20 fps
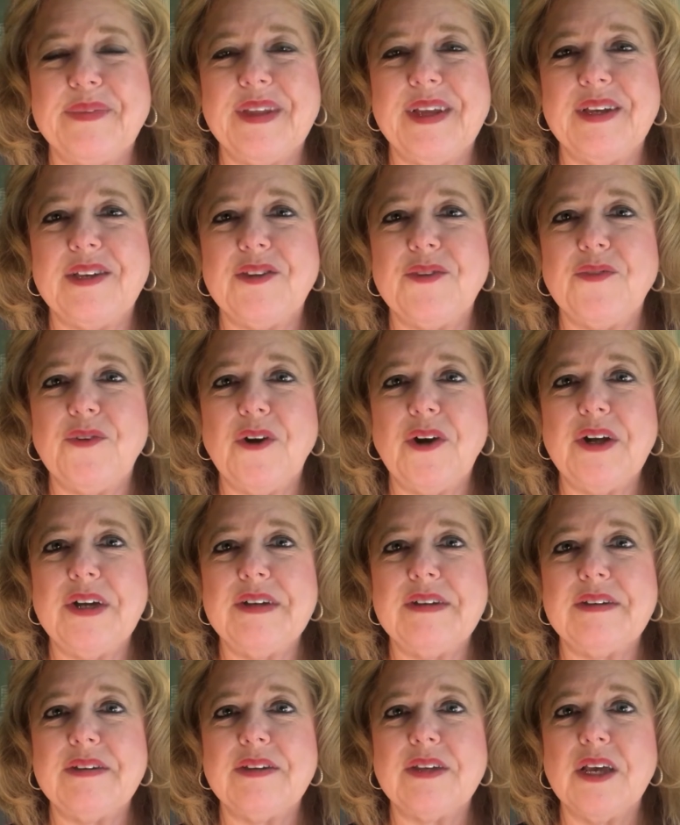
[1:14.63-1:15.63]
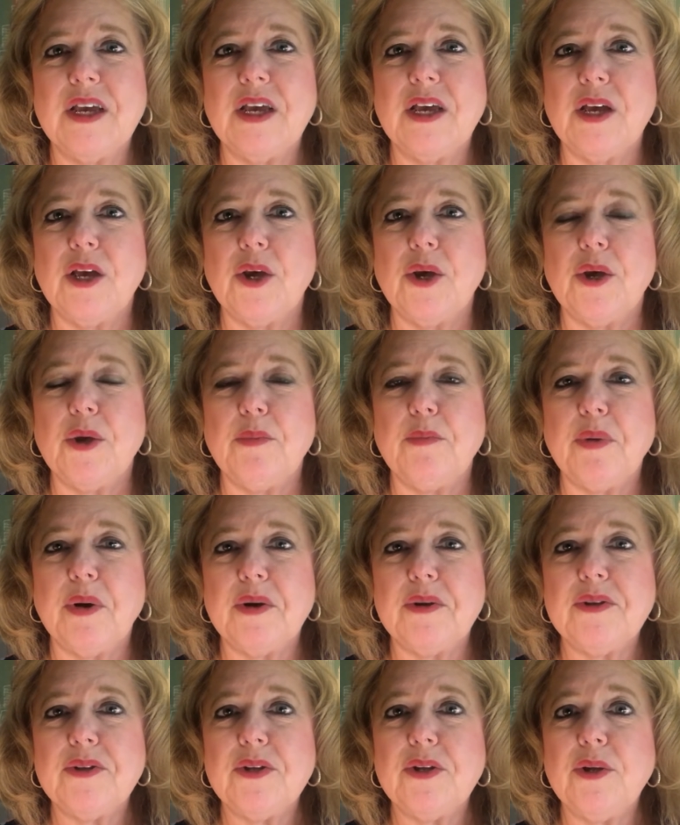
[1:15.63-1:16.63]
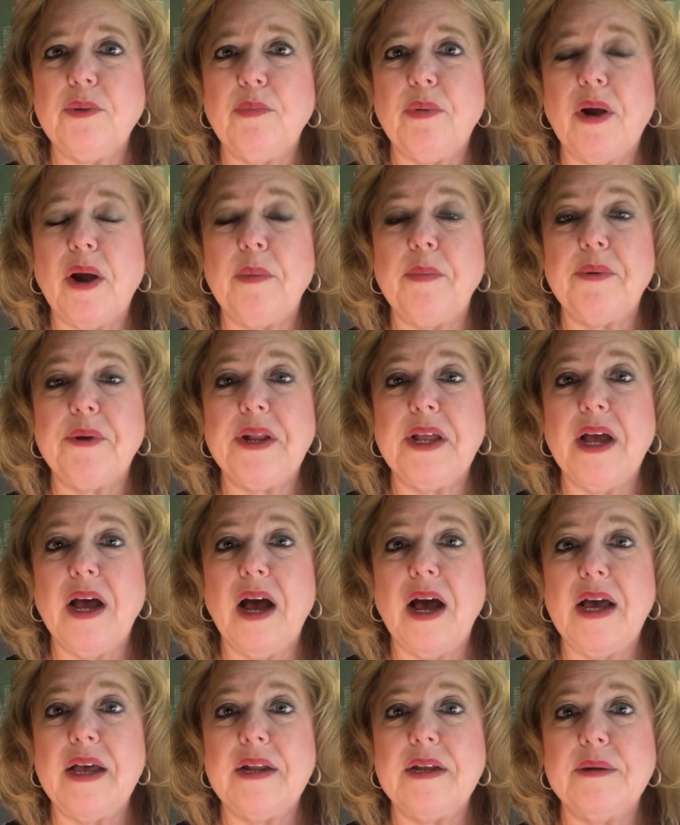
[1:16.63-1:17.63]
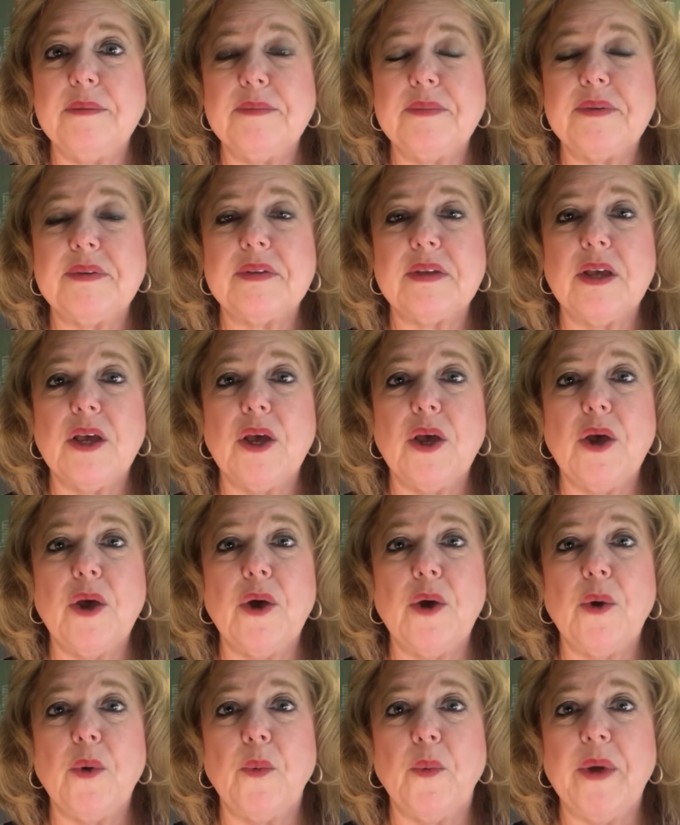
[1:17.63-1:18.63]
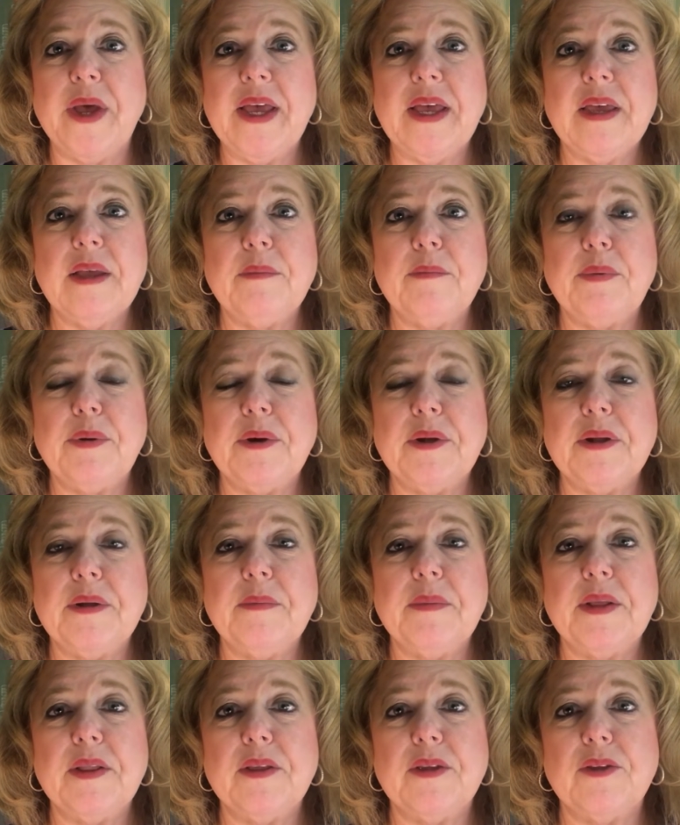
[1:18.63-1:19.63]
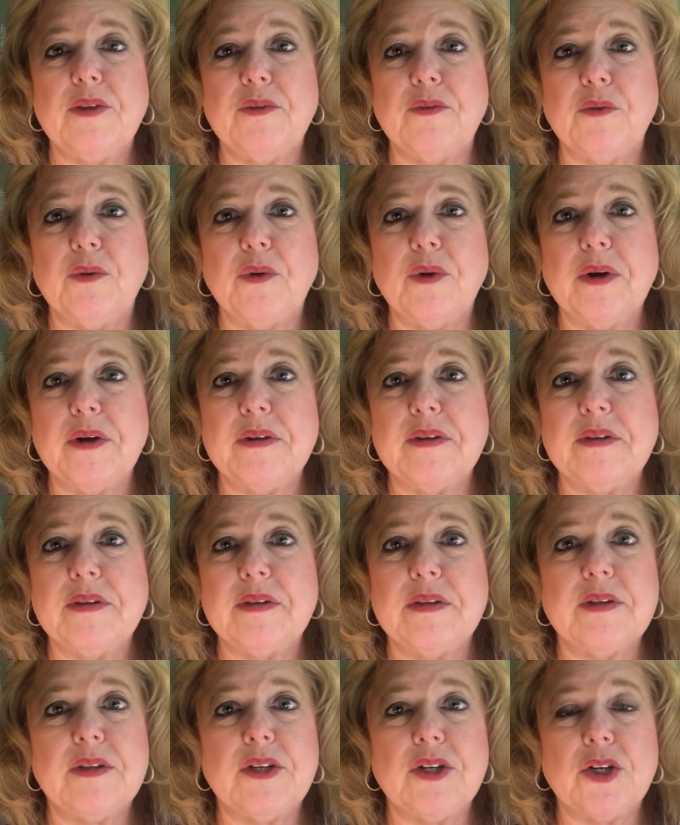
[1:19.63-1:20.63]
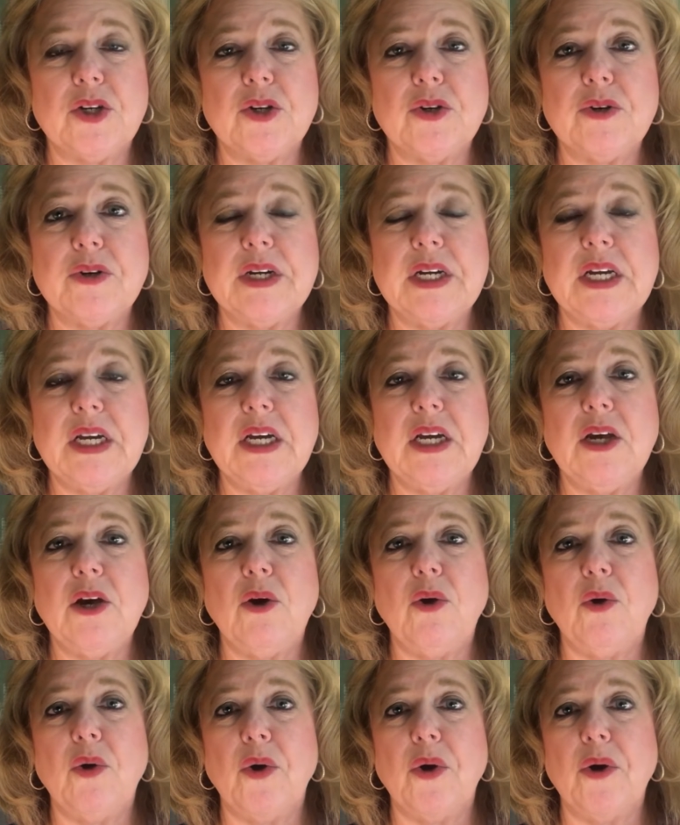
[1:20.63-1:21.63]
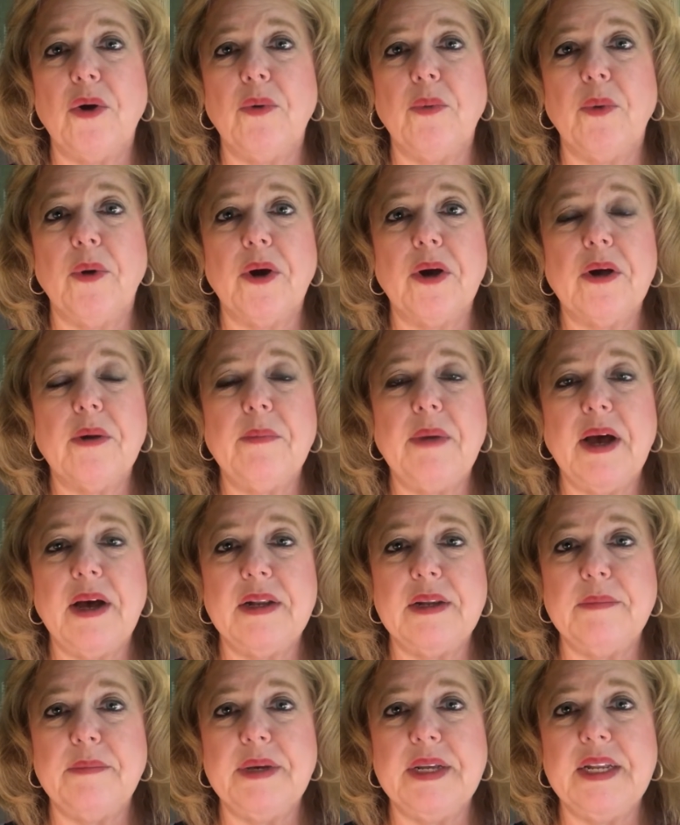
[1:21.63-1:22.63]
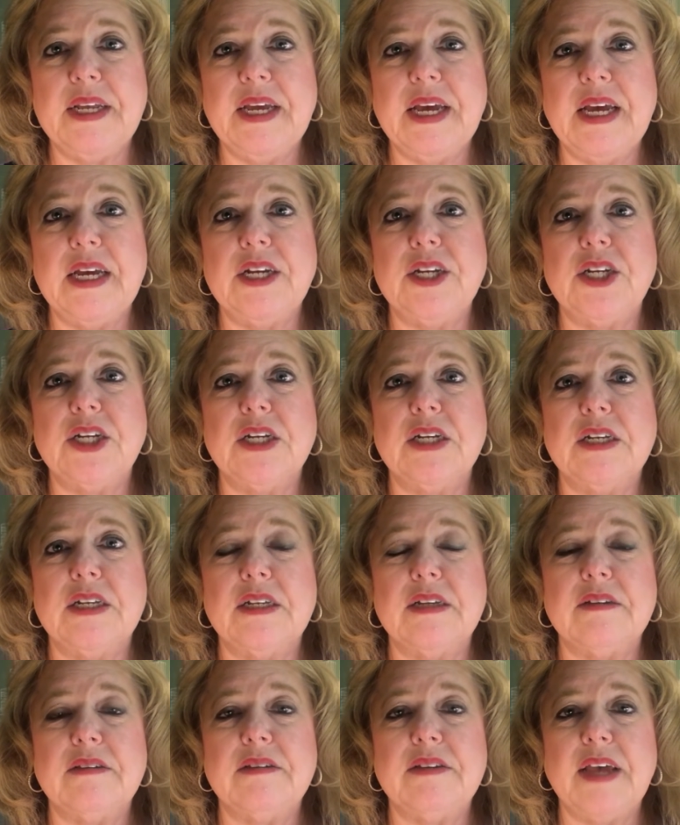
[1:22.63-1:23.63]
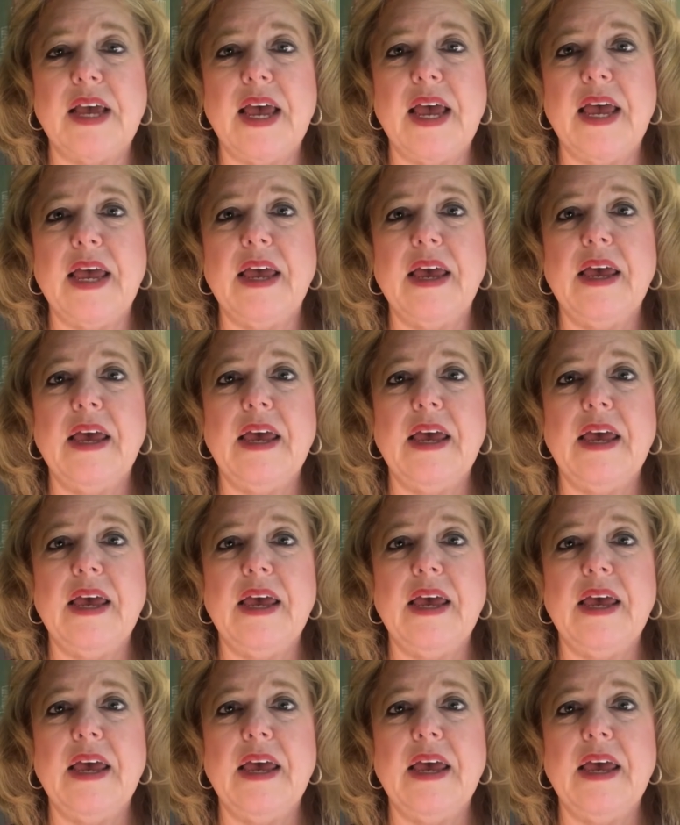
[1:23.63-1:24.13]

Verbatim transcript: As far as personal property items, we can put them in the divorce decree or work them out in mediation to say